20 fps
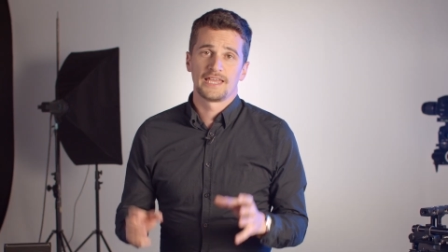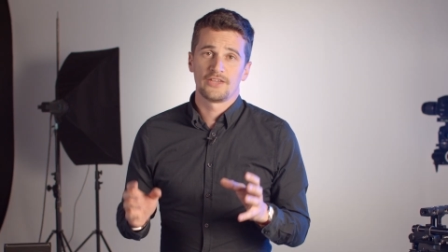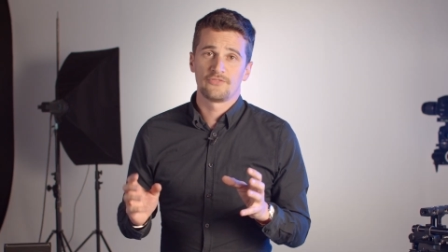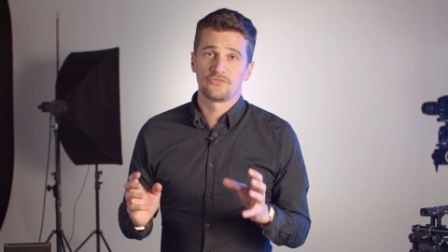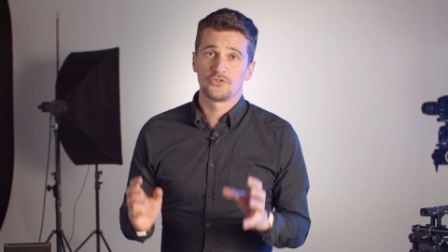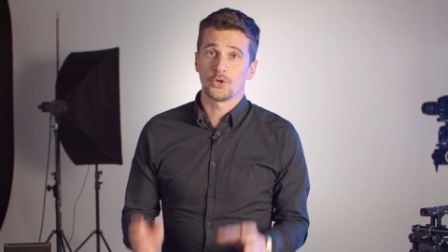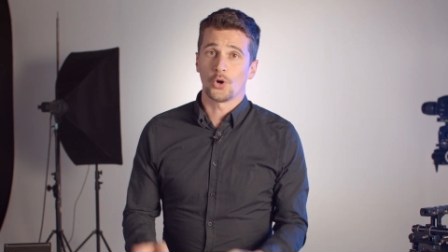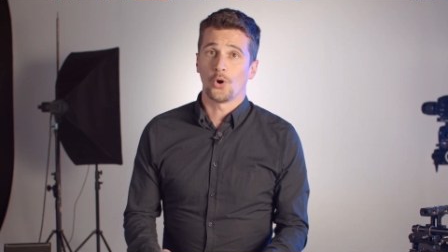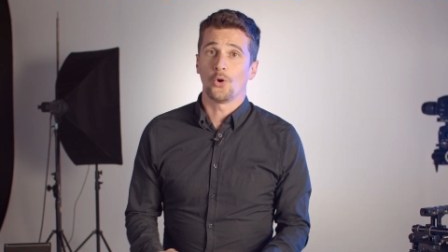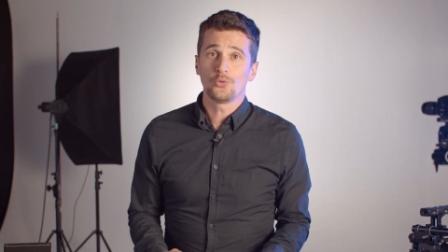If
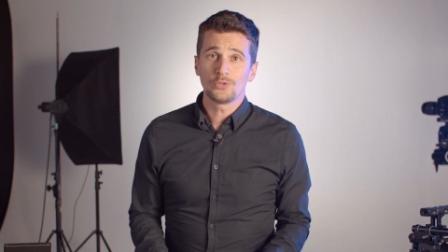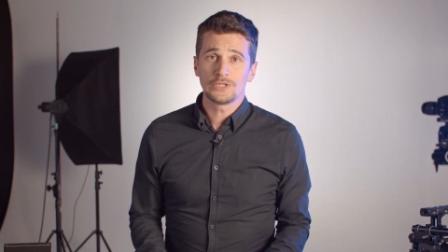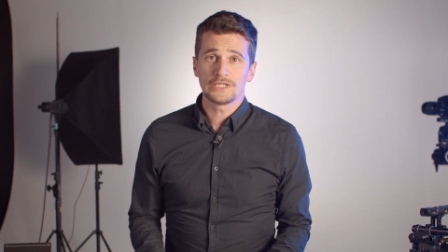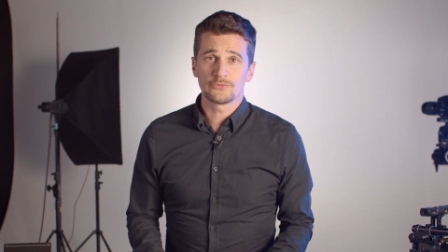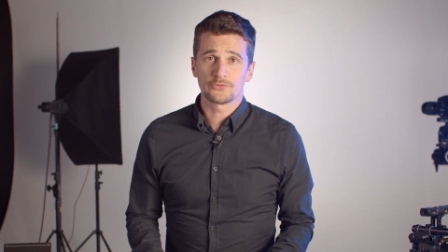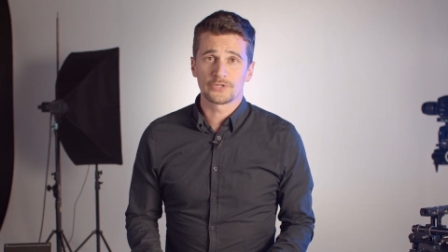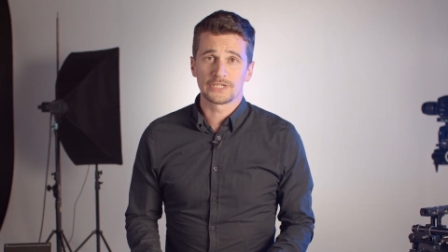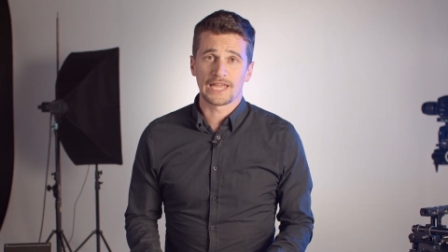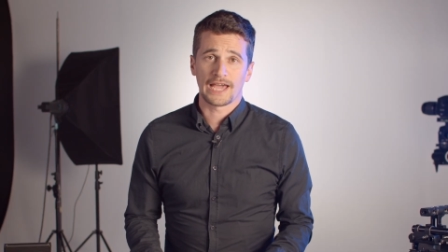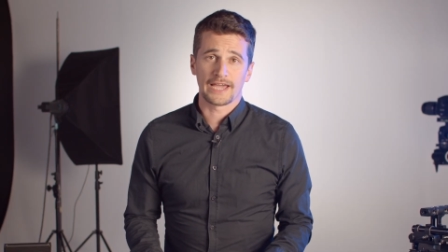you only
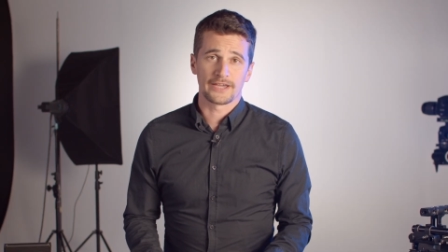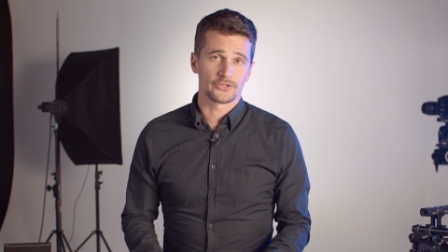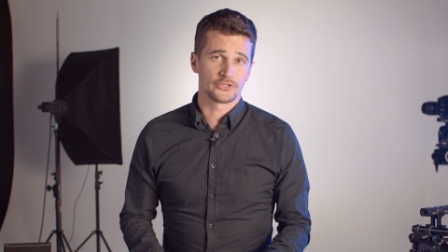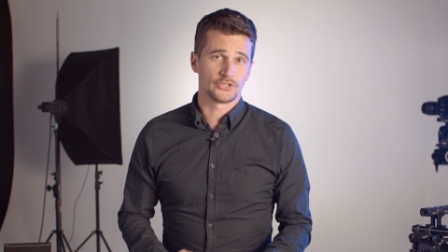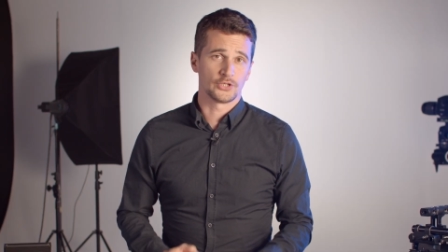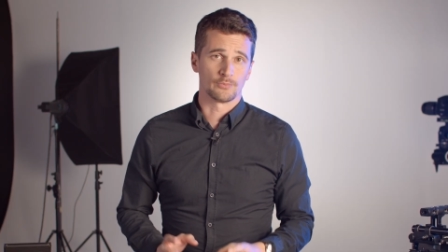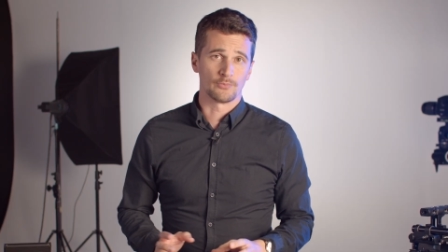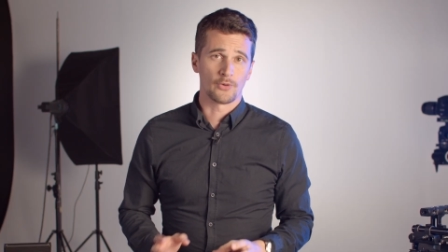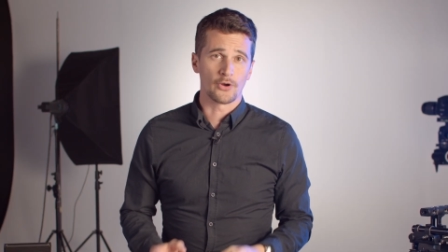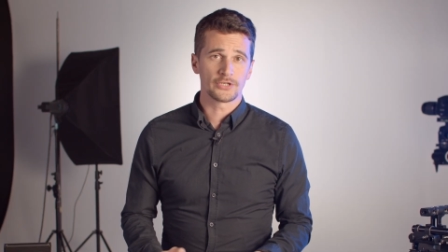rely on
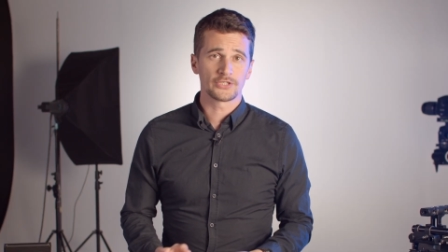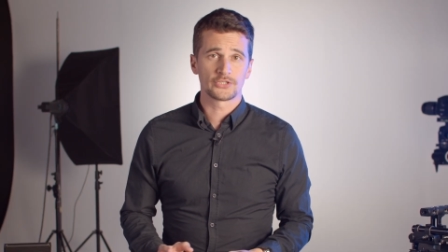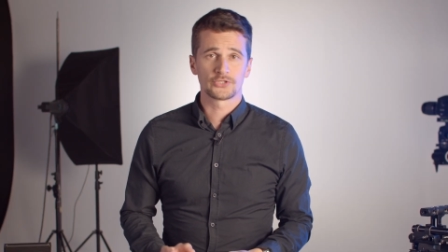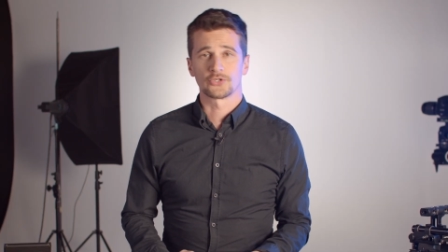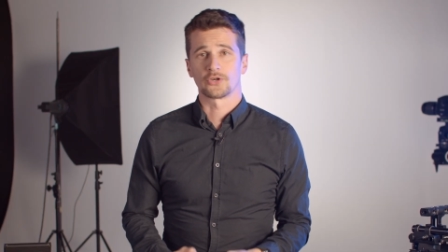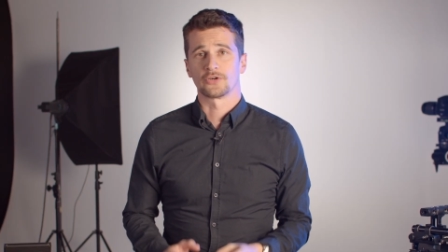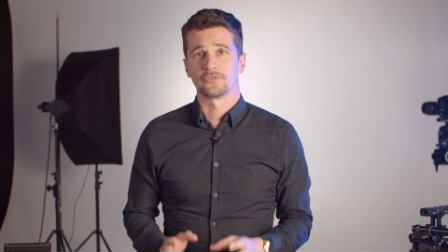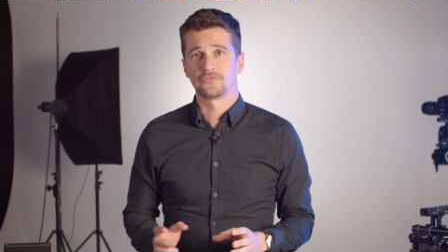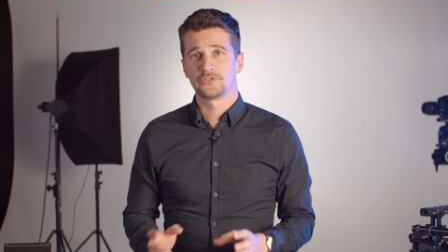your monitor or